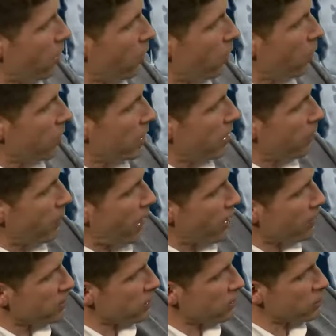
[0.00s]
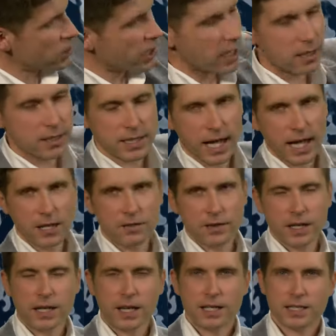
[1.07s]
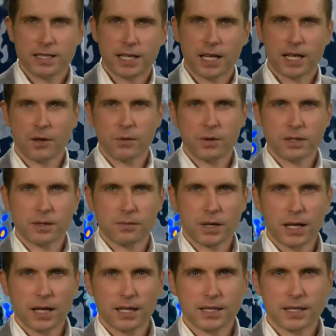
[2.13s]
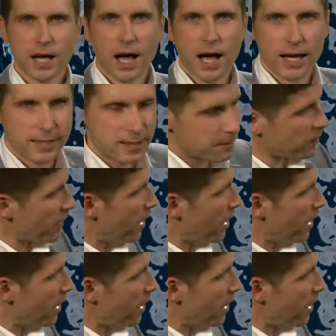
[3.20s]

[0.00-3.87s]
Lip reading: Orkney perhaps, though Shetland ahead of it sticking with some clear skies.